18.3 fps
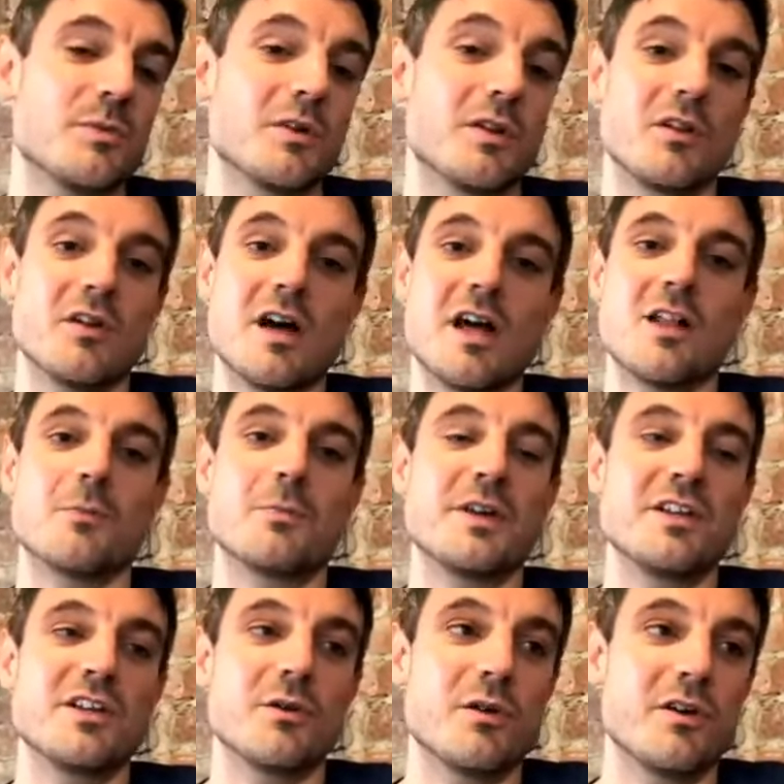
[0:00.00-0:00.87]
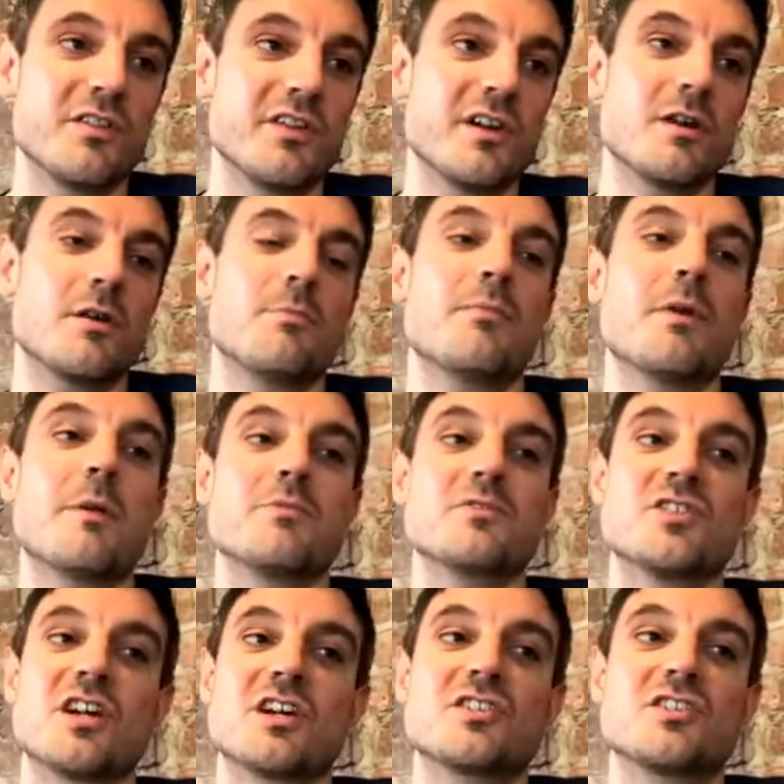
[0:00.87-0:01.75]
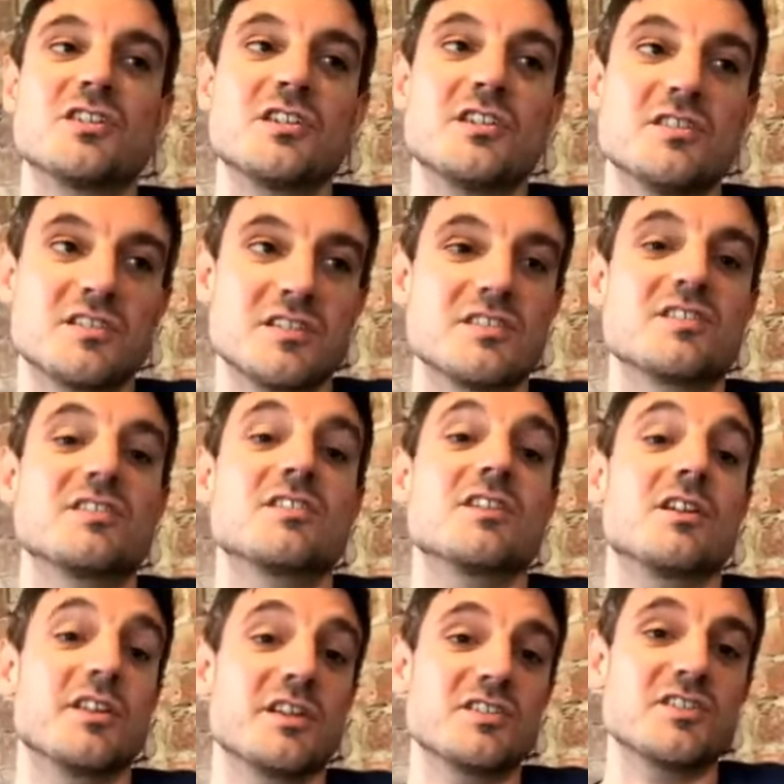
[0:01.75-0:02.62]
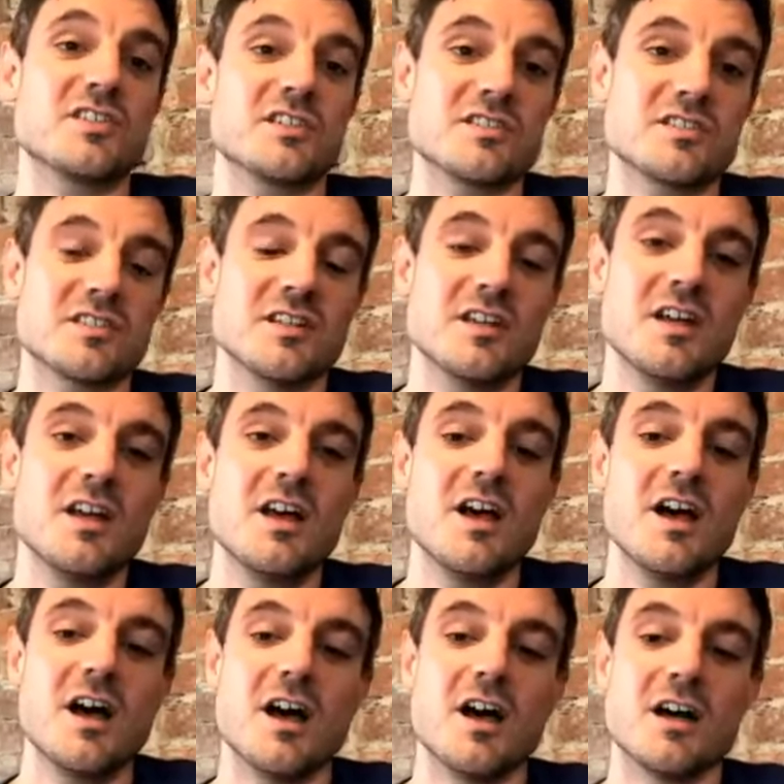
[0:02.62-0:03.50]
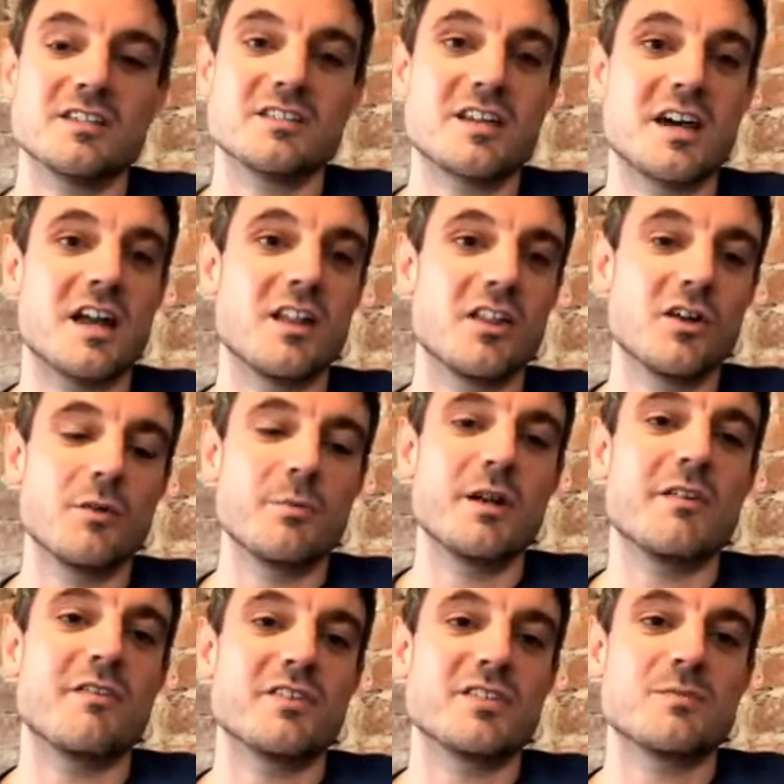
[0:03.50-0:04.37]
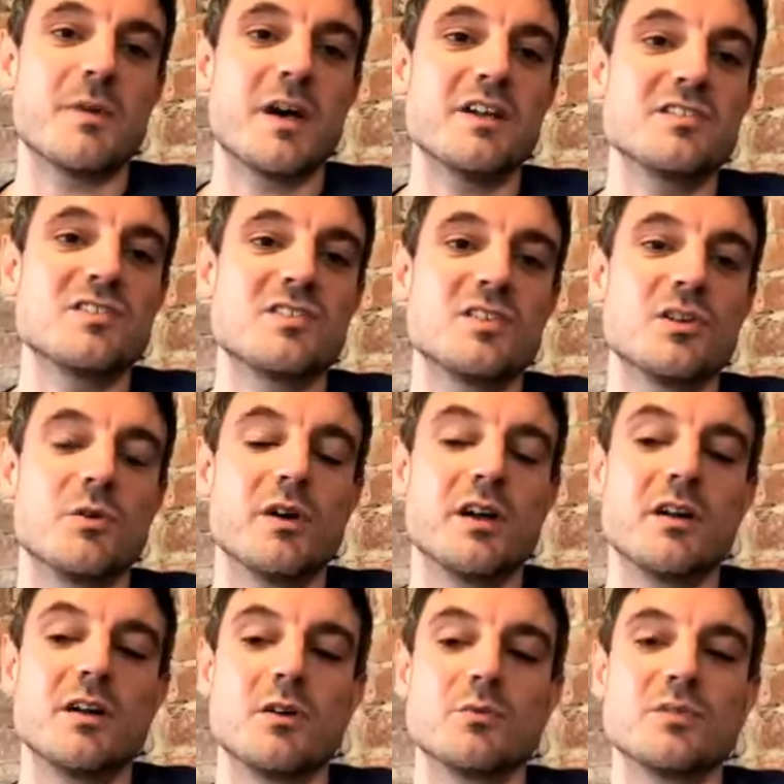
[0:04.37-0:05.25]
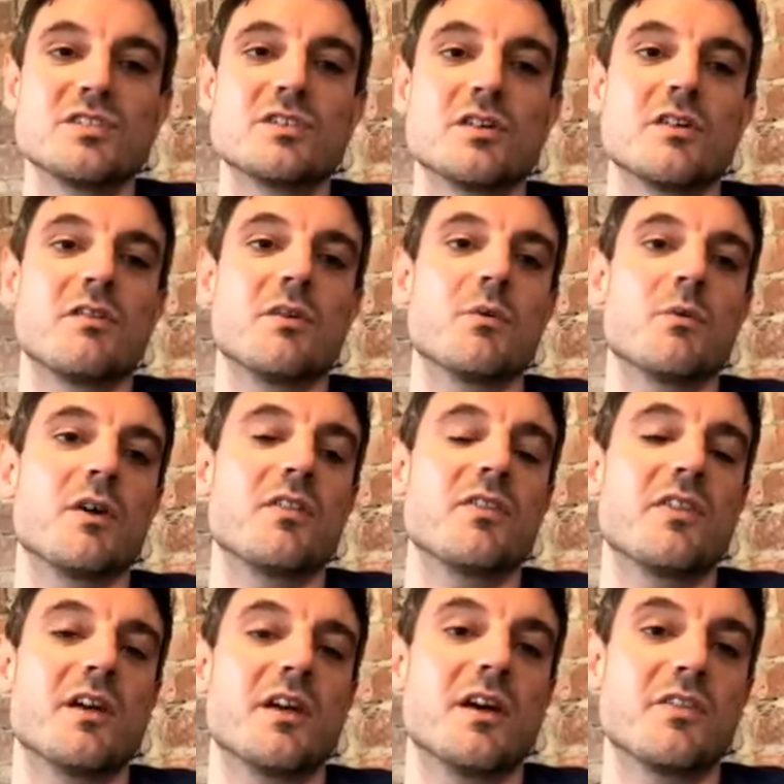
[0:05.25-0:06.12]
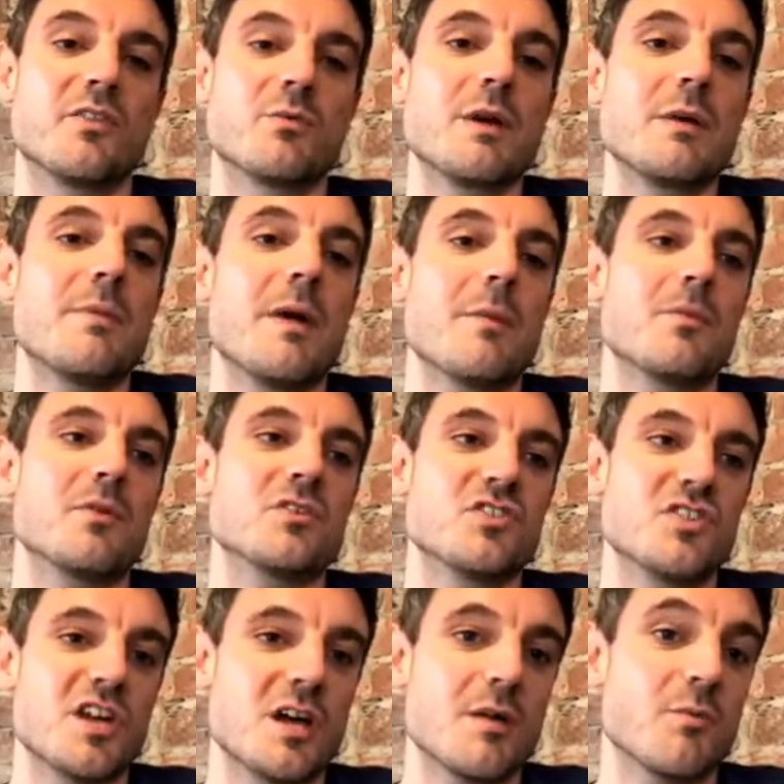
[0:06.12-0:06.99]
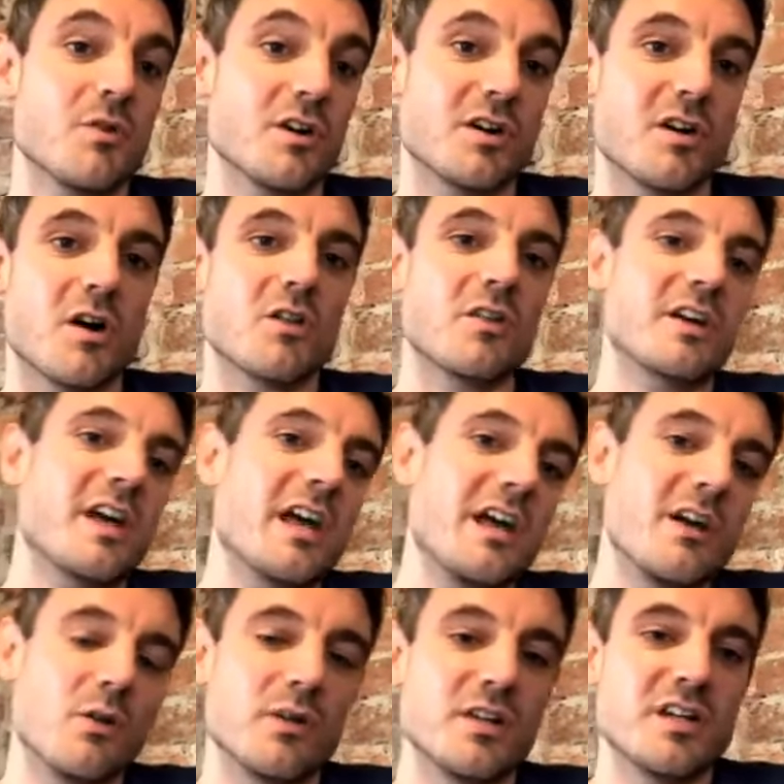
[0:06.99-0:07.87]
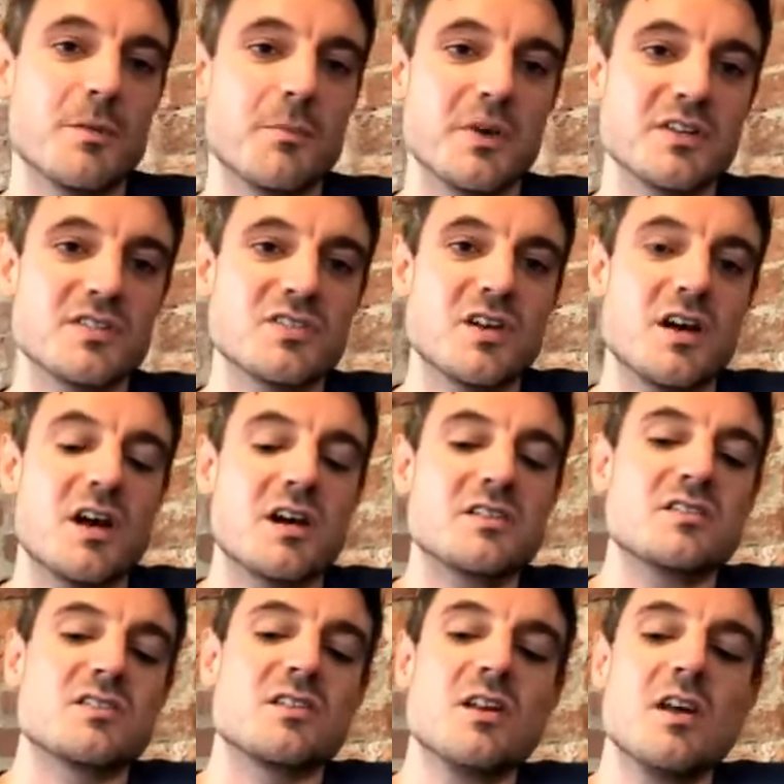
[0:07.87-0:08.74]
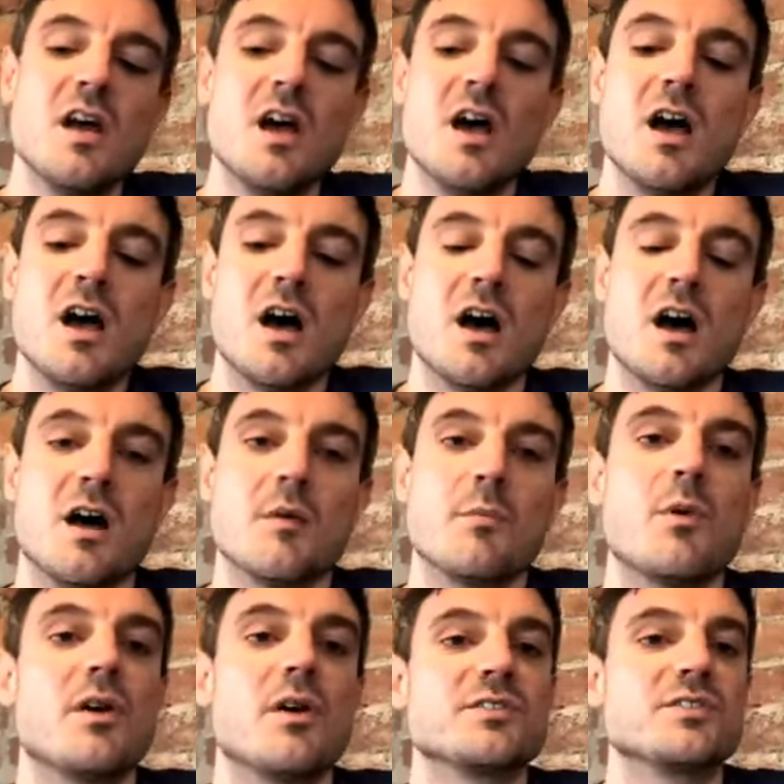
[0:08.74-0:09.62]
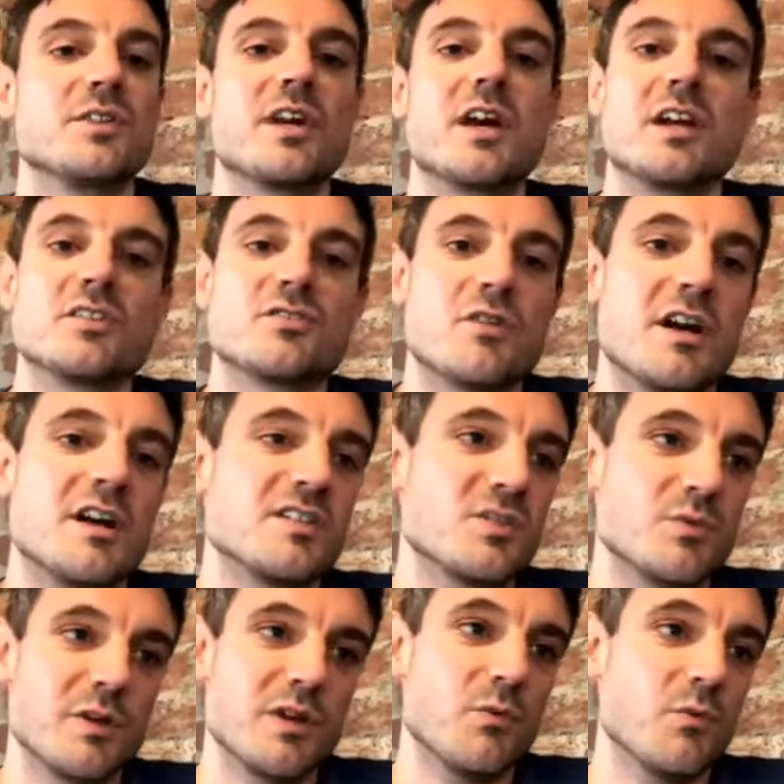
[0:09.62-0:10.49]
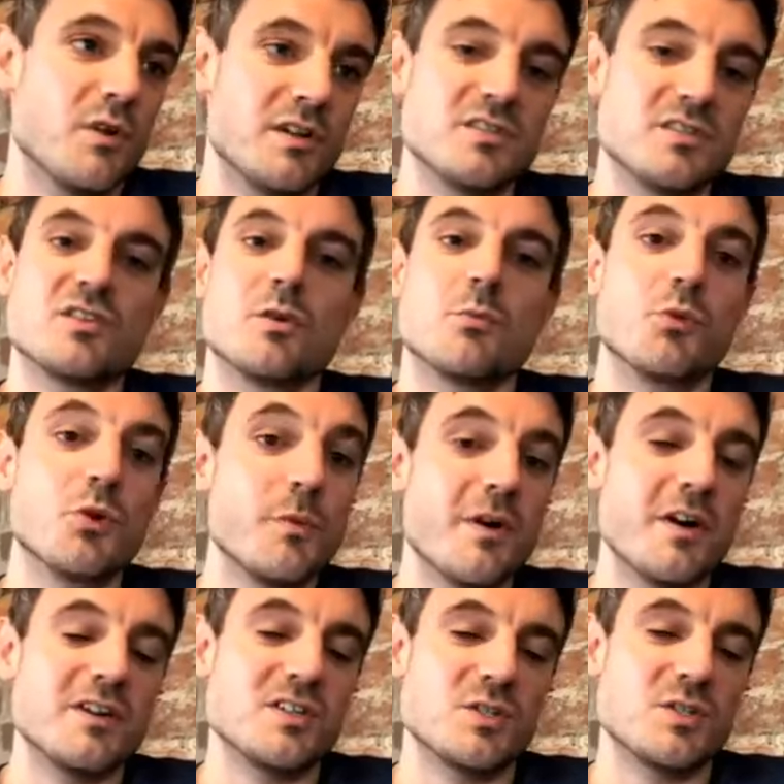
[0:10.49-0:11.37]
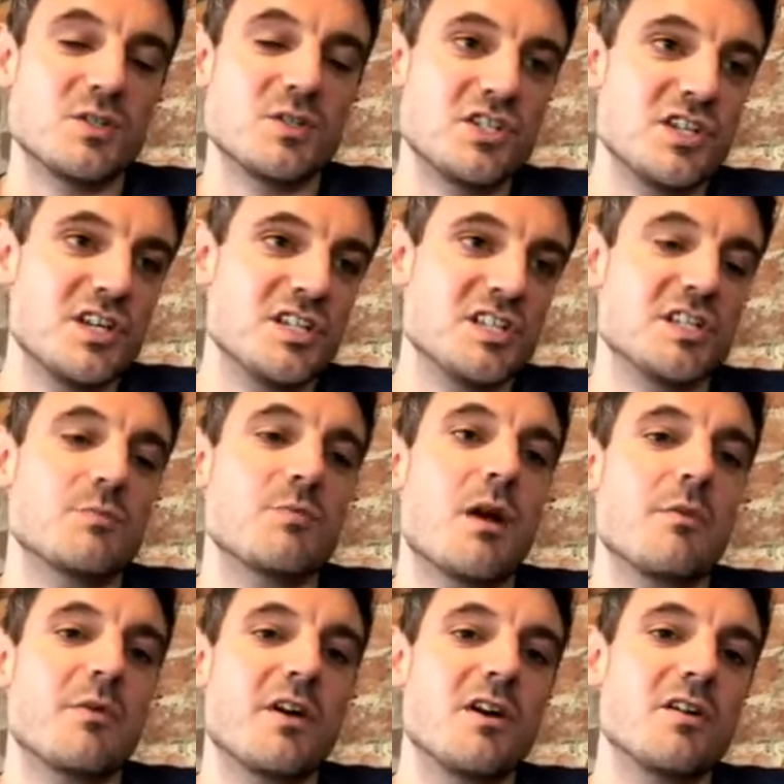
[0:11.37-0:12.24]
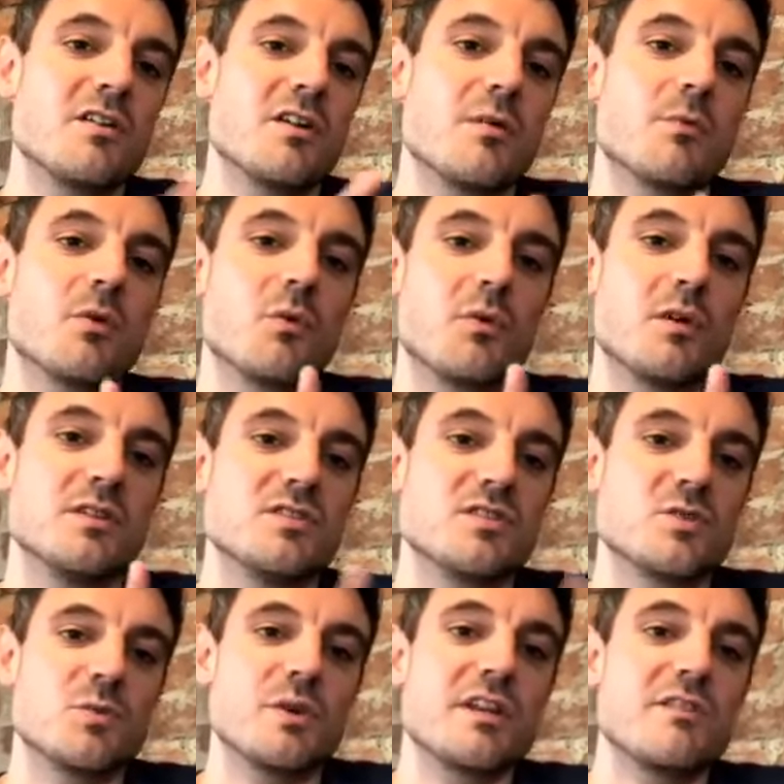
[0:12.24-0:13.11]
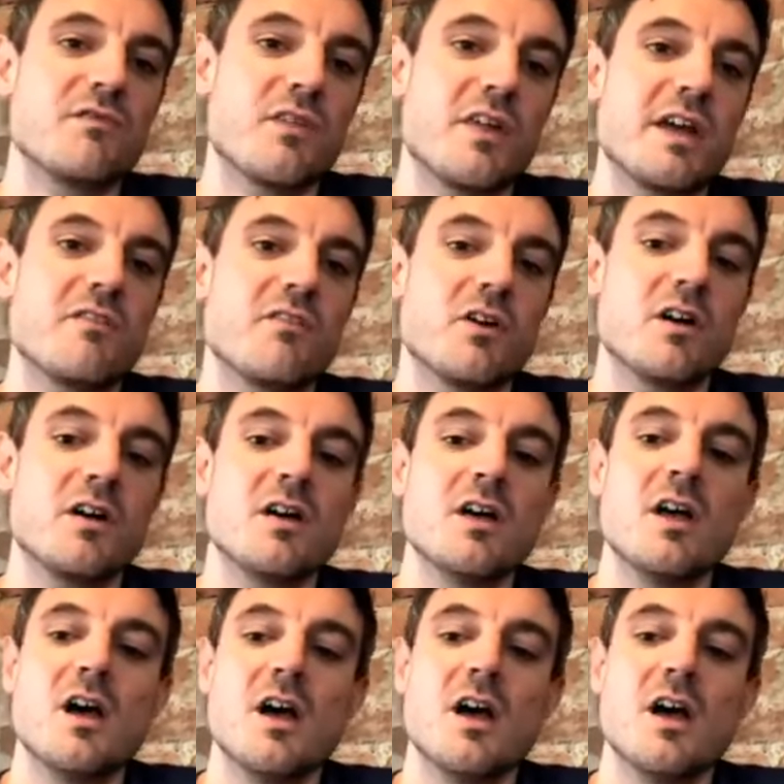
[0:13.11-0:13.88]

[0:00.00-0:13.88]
Put a little jalapeno in there, pepper jack cheese. It's delicious. It's got a little bit of a spice to it. We serve it with 3-pepper jam or garlic aioli dipping sauce. Also, you got to try a sweet one. So blueberry sweet cheese is probably our #1 sweet flavor.